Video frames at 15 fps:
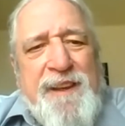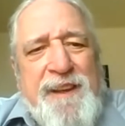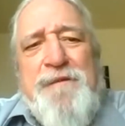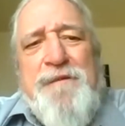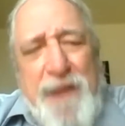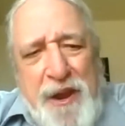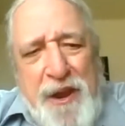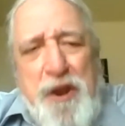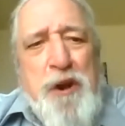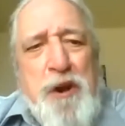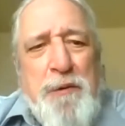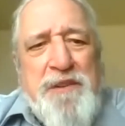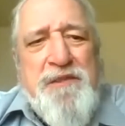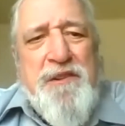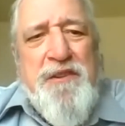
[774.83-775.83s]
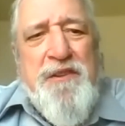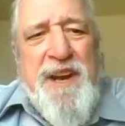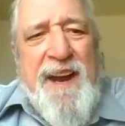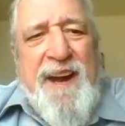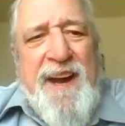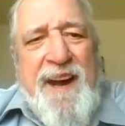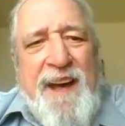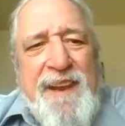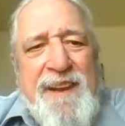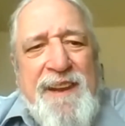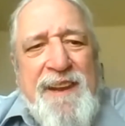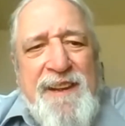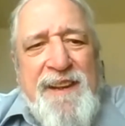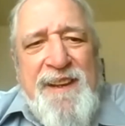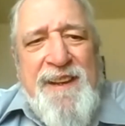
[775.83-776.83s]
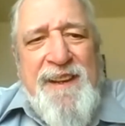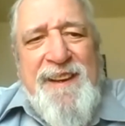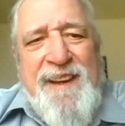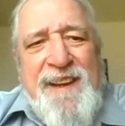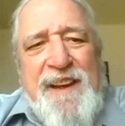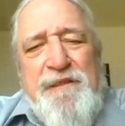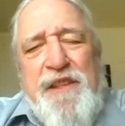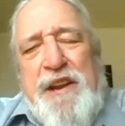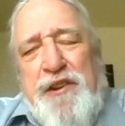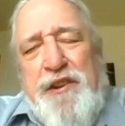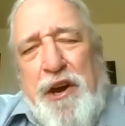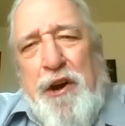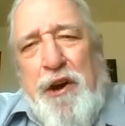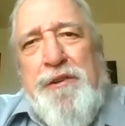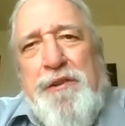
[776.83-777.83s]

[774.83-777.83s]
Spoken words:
if they know what's going on. If they don't,